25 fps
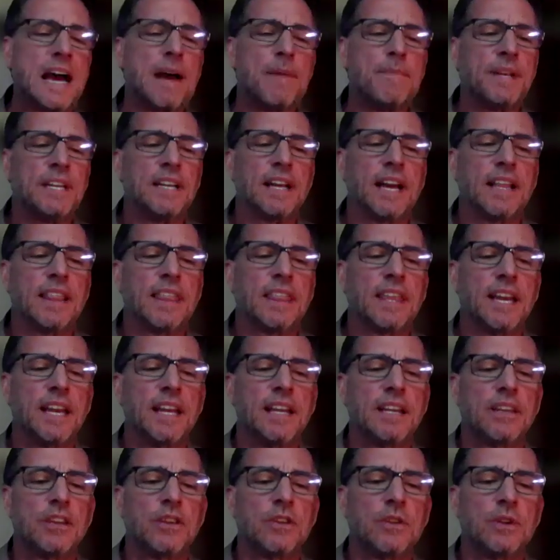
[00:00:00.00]
I mean, I
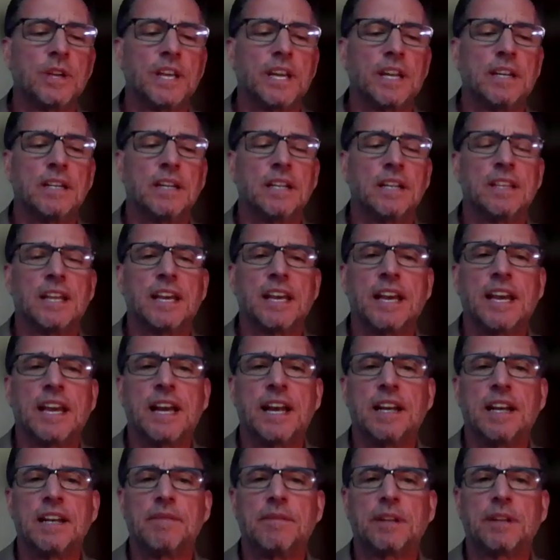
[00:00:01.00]
think you hit it on the
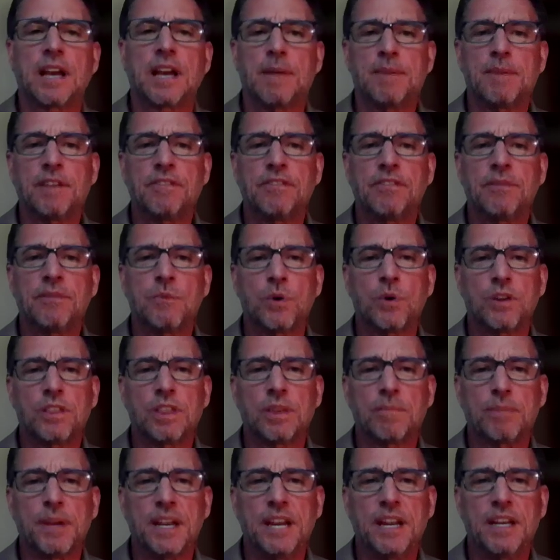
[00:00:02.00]
head. Coming from
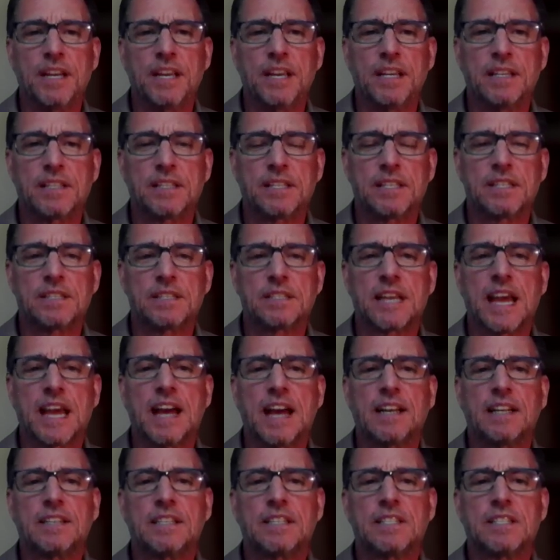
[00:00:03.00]
orthopedics, it's
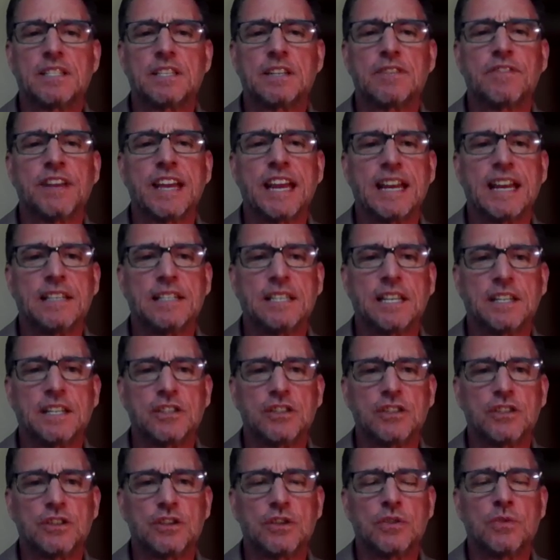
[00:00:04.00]
at a
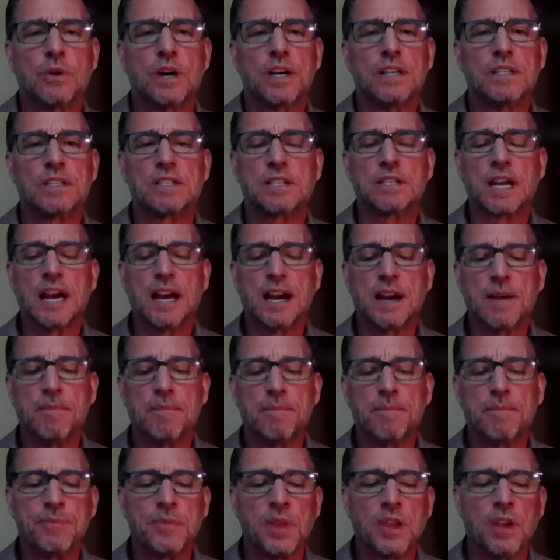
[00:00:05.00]
disadvantage to us.
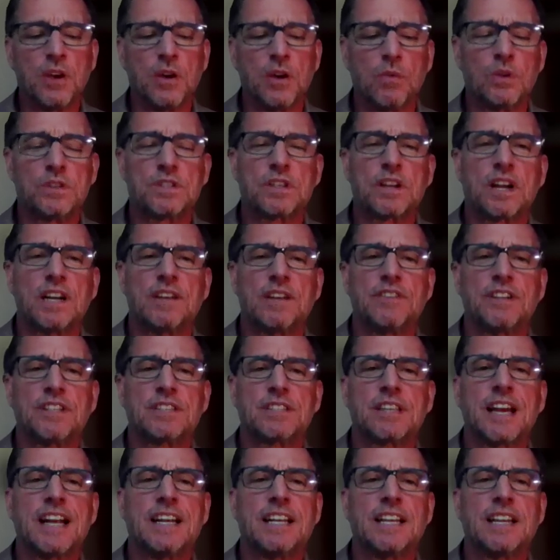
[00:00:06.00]
What's kind of
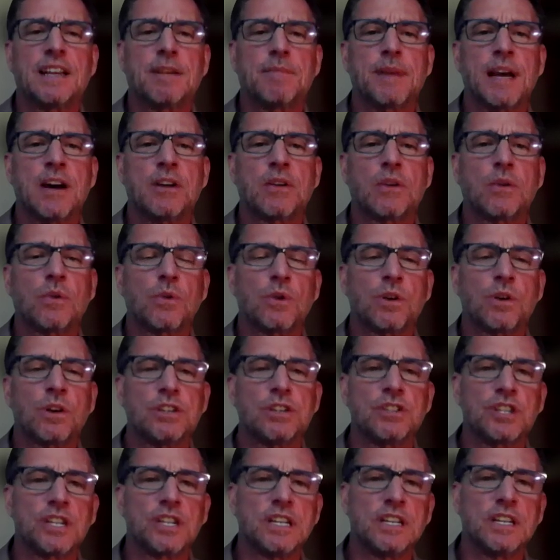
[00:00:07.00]
exciting about
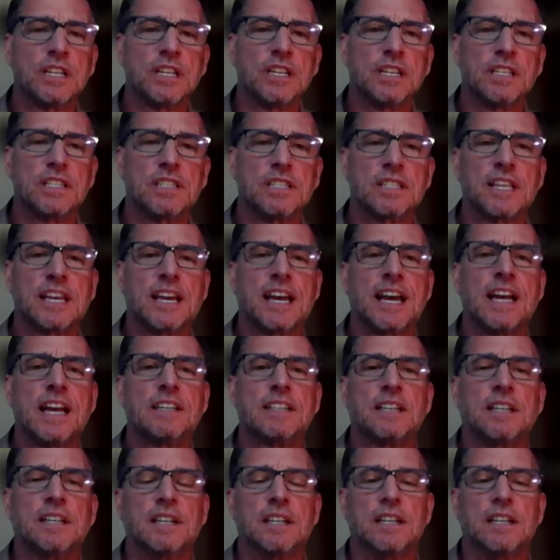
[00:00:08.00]
Origin is
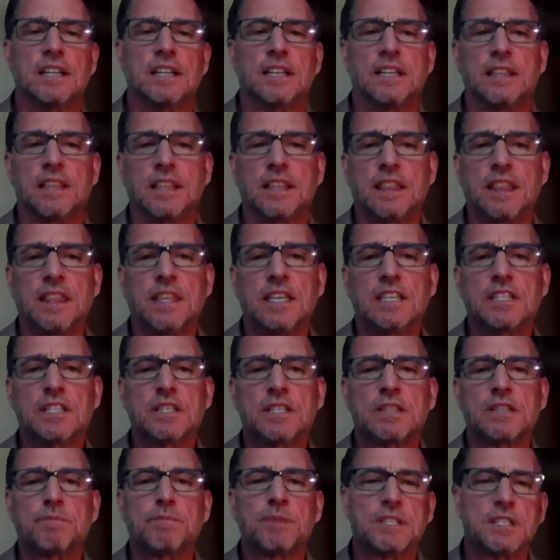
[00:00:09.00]
that
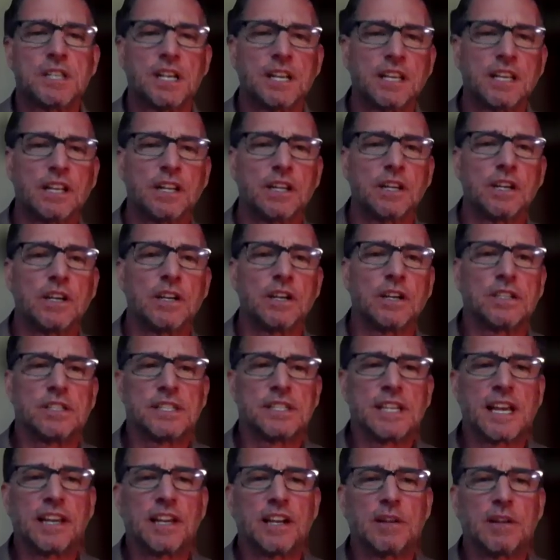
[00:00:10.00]
this particular
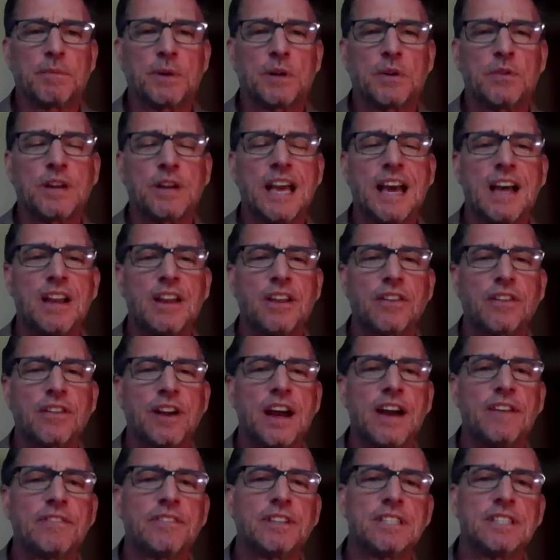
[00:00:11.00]
cellular bone
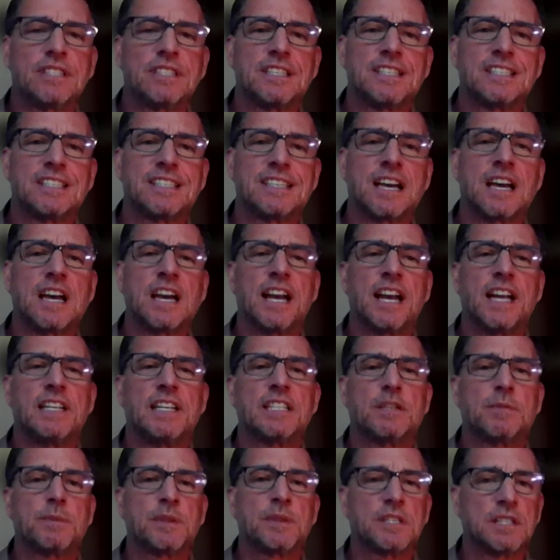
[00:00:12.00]
allograft is designed
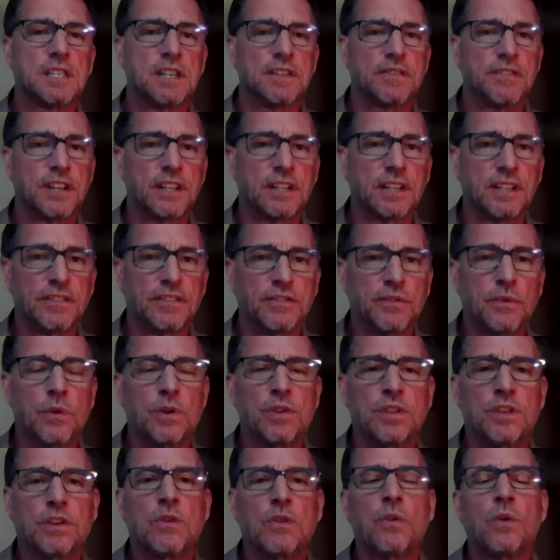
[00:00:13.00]
specifically for
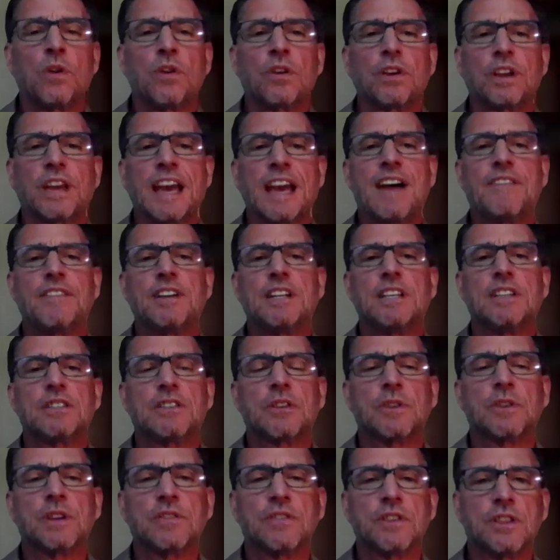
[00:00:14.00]
the oral cavity.
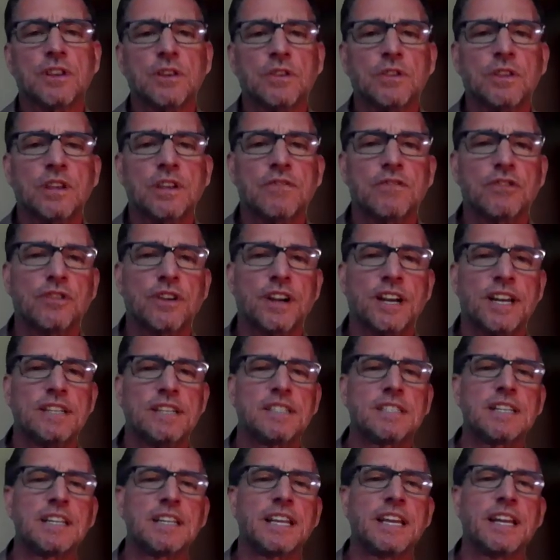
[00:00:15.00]
So even though they've
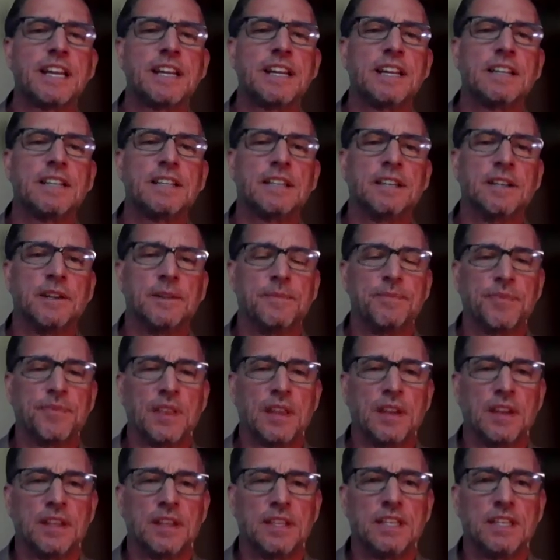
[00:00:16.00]
translated
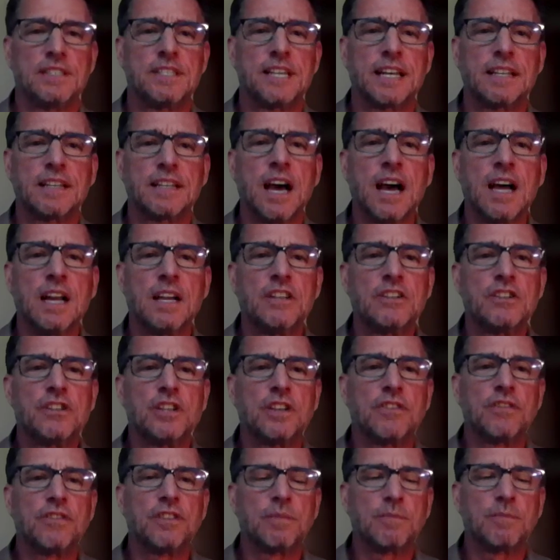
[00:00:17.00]
the
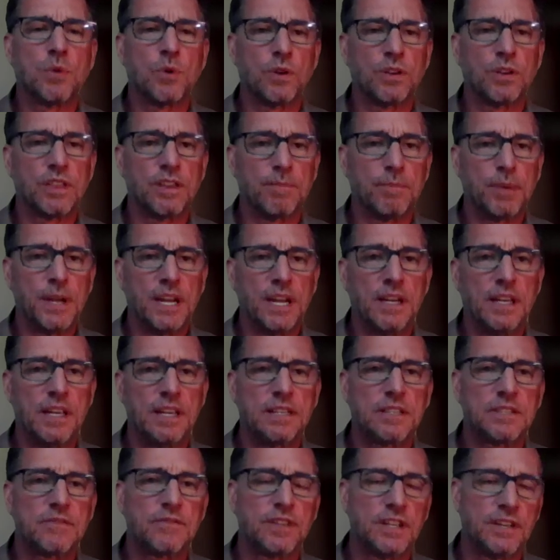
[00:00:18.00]
technology from
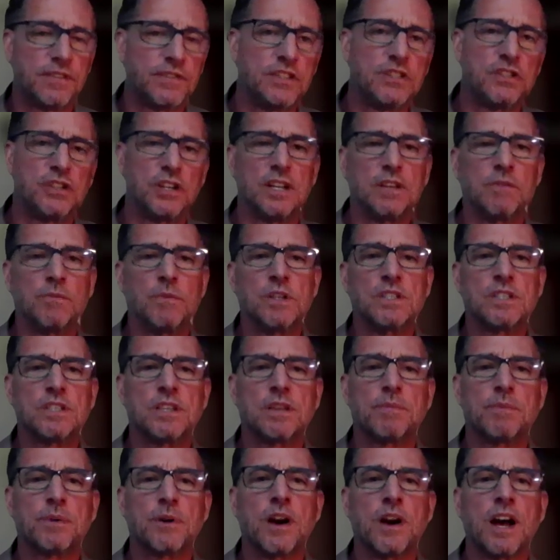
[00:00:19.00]
orthopedics, Vivigen was
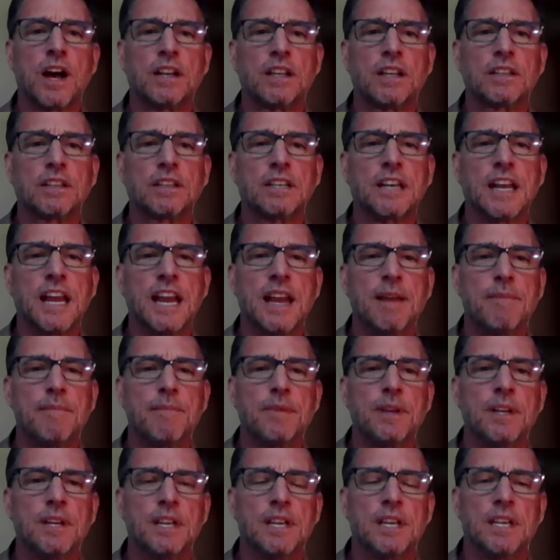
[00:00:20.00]
the product
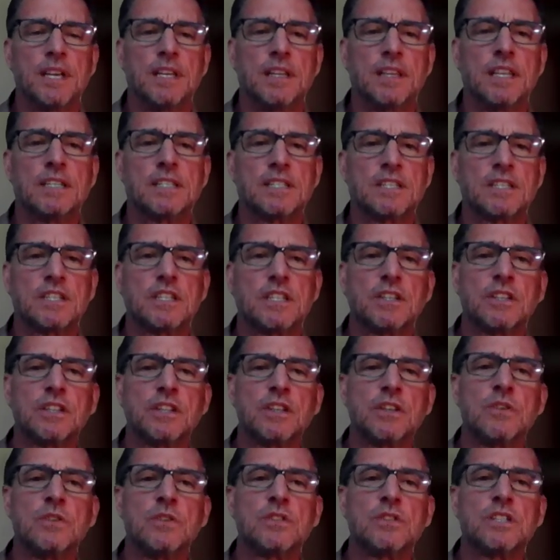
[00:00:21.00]
name that's still
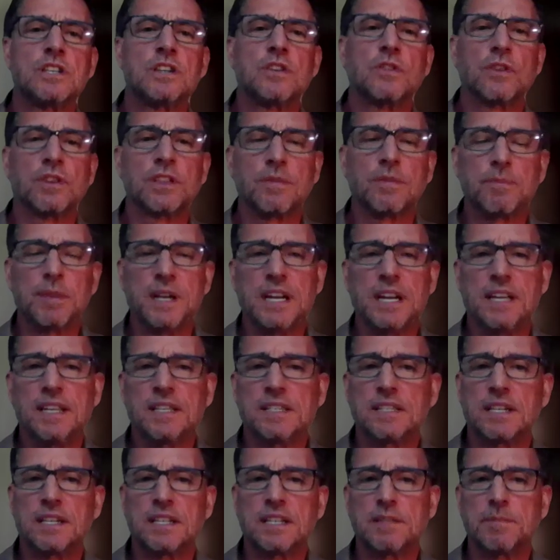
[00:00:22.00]
used in
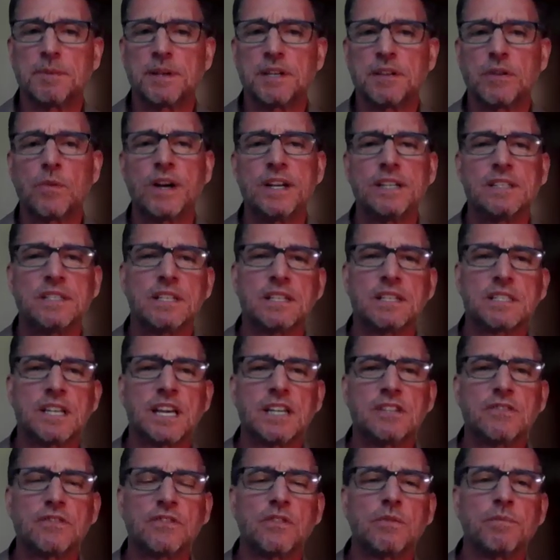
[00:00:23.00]
orthopedics and has been quite
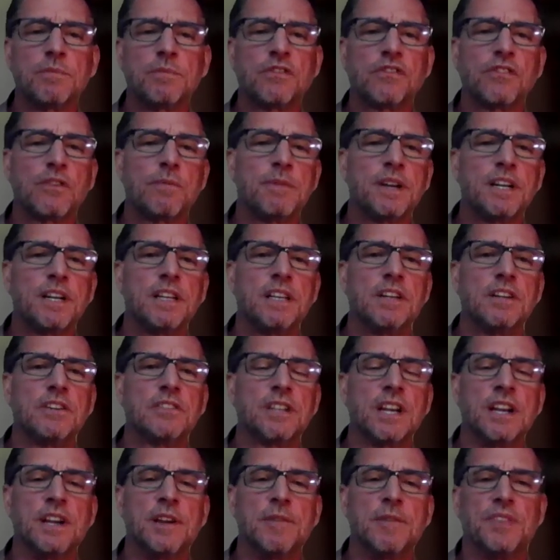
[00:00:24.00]
successful for many
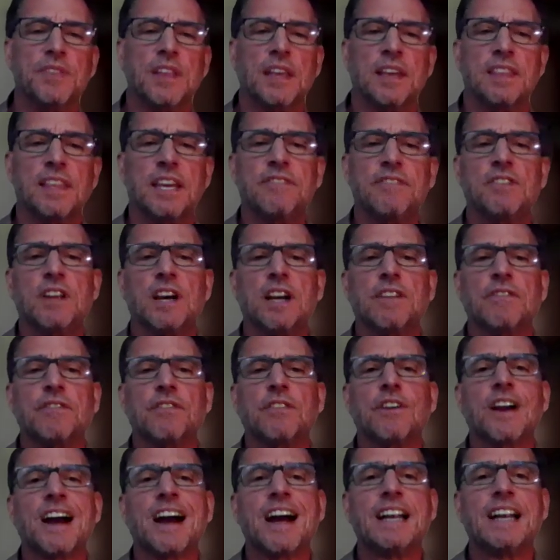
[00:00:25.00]
years. They've done a
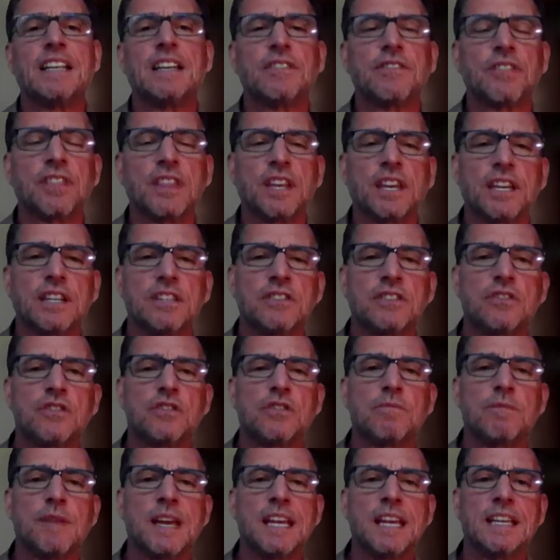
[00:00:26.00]
variety of things
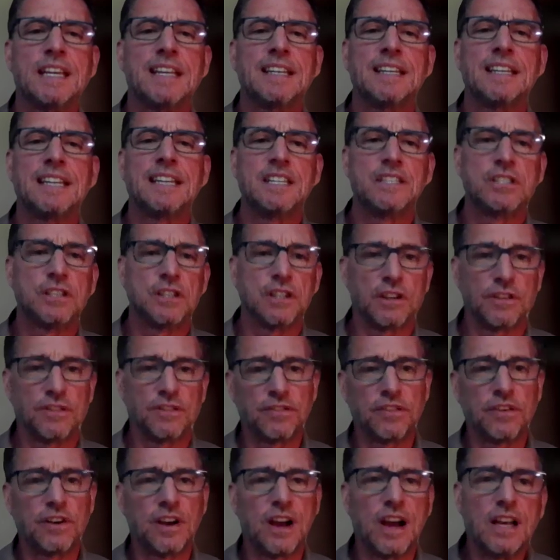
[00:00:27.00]
to make it easier
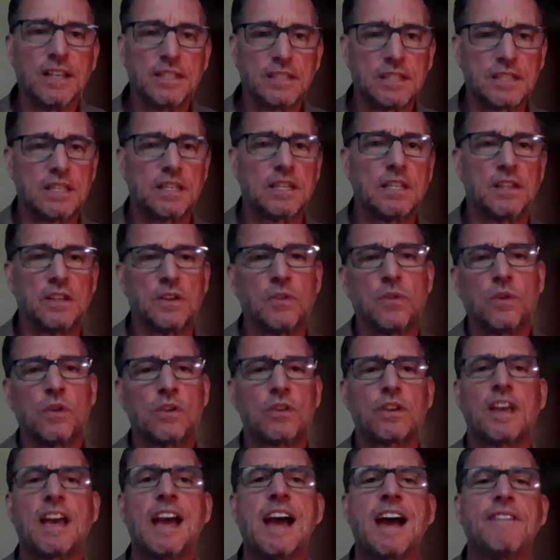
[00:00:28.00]
for us in the oral
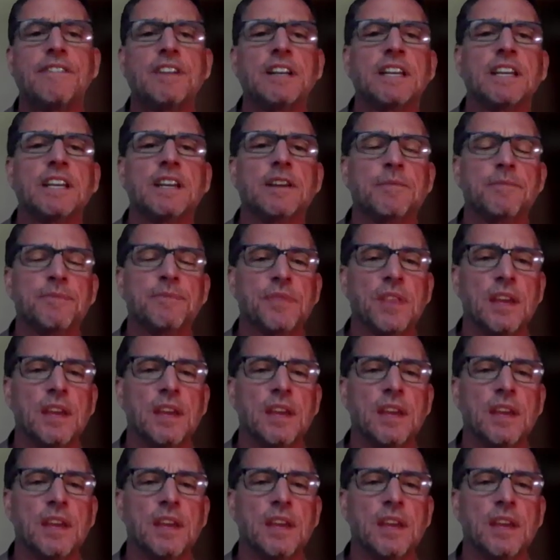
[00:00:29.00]
cavity.